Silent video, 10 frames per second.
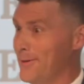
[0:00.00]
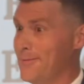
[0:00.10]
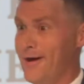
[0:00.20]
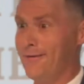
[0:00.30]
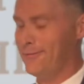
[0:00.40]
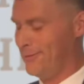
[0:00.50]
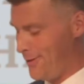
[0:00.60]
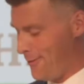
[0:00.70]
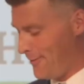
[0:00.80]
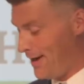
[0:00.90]
Wim Hof, you
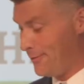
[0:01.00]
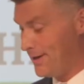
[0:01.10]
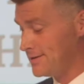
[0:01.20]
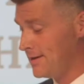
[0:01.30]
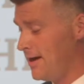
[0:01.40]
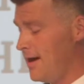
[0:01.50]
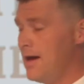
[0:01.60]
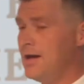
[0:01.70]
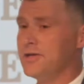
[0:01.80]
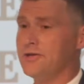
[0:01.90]
know him. Anyways,
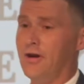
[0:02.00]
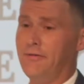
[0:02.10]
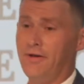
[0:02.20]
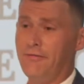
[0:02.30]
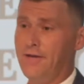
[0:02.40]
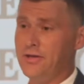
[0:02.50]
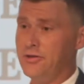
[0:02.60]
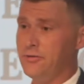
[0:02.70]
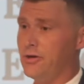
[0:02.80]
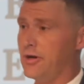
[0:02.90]
sorry if I
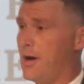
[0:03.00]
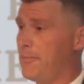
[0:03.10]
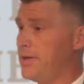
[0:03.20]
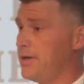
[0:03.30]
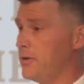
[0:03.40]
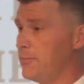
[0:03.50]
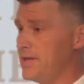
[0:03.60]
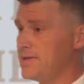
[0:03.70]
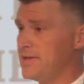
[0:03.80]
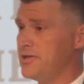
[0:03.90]
offend you, your company, your
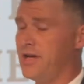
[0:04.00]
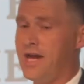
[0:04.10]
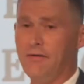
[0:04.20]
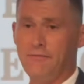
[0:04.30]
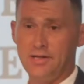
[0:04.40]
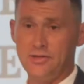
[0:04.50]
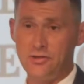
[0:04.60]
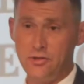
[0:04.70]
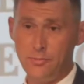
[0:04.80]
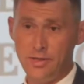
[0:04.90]
business, you can't fix
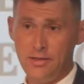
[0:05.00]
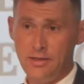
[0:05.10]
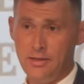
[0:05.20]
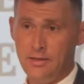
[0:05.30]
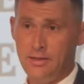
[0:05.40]
stupid.